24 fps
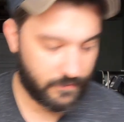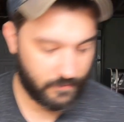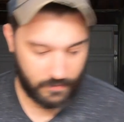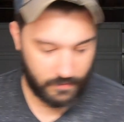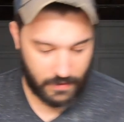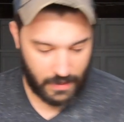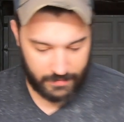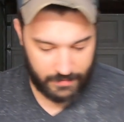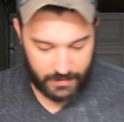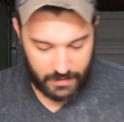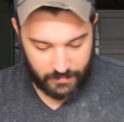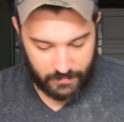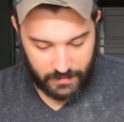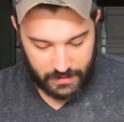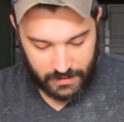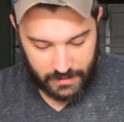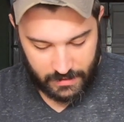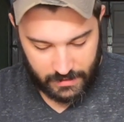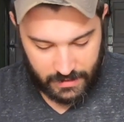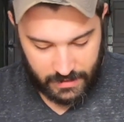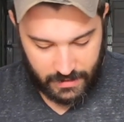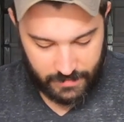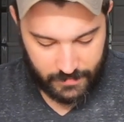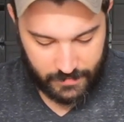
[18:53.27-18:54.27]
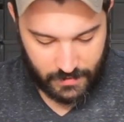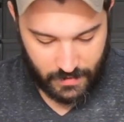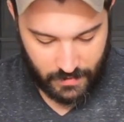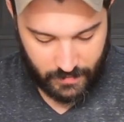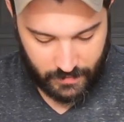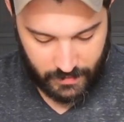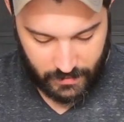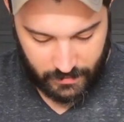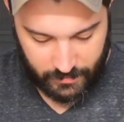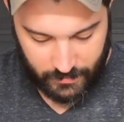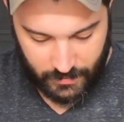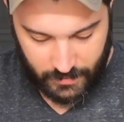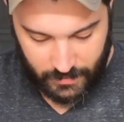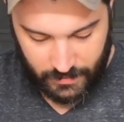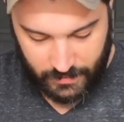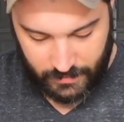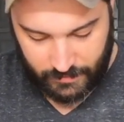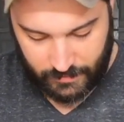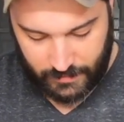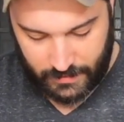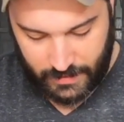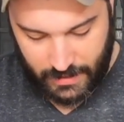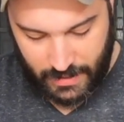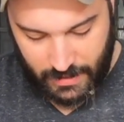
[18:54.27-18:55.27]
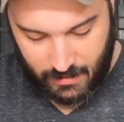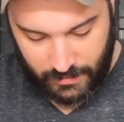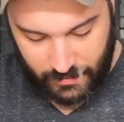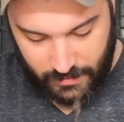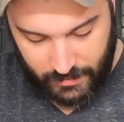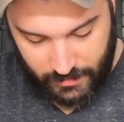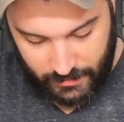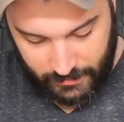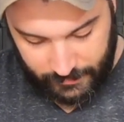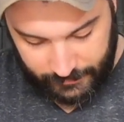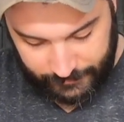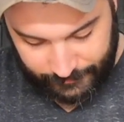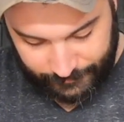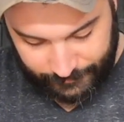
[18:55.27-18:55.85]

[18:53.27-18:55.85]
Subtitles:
I mean, we could keep going, but we're not gonna,